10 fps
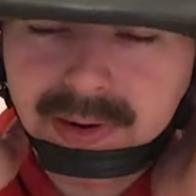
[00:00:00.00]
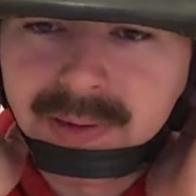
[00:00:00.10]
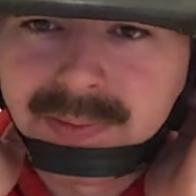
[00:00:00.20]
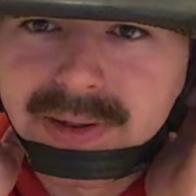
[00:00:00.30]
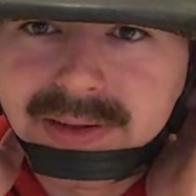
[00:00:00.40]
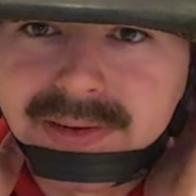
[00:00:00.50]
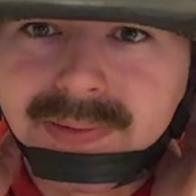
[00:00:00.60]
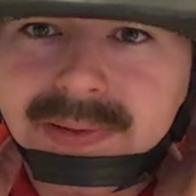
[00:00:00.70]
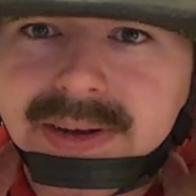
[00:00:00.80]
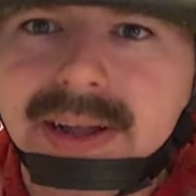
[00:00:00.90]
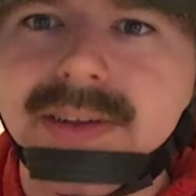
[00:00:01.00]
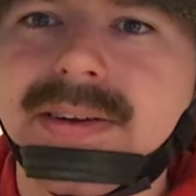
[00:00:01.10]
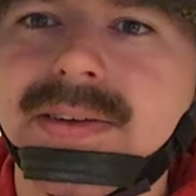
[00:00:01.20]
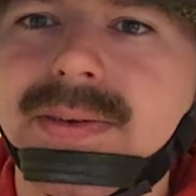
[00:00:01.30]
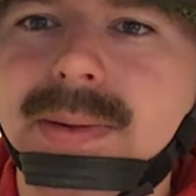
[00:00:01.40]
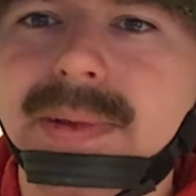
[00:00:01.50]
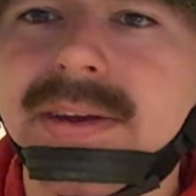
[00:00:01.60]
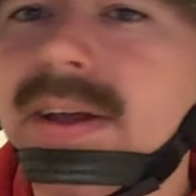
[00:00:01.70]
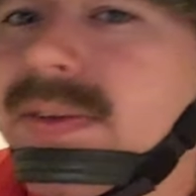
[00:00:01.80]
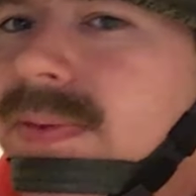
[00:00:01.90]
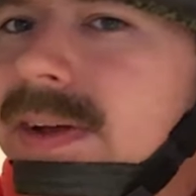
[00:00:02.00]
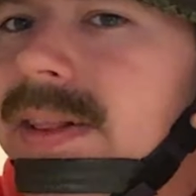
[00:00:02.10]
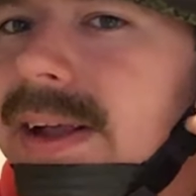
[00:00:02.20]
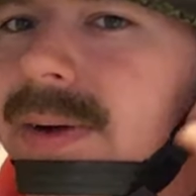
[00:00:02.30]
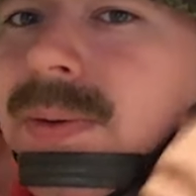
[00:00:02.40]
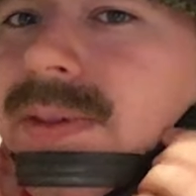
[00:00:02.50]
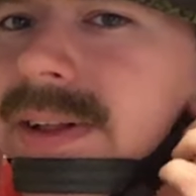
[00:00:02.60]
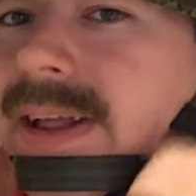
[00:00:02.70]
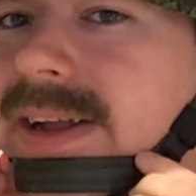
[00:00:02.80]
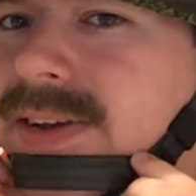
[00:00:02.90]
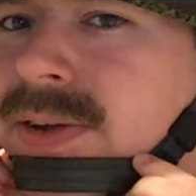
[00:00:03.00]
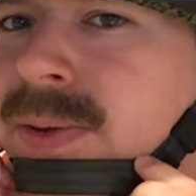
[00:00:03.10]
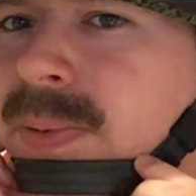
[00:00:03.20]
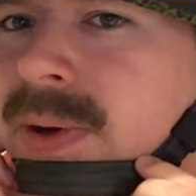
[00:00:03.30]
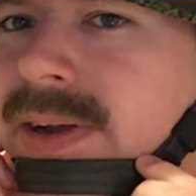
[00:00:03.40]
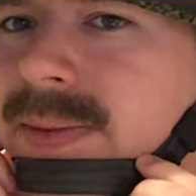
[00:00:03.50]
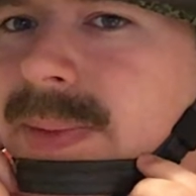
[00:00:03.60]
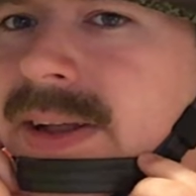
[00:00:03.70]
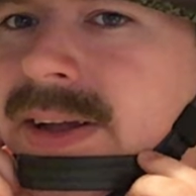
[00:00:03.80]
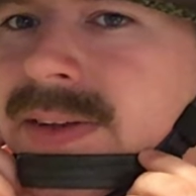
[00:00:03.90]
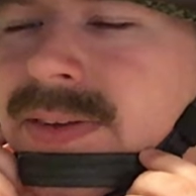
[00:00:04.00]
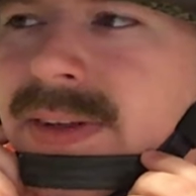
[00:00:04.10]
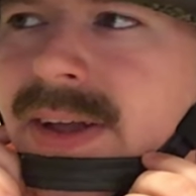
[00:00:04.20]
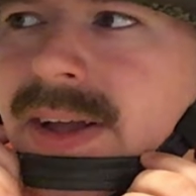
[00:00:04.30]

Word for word: a relatively nice chin strap. It does feel like only like a two point because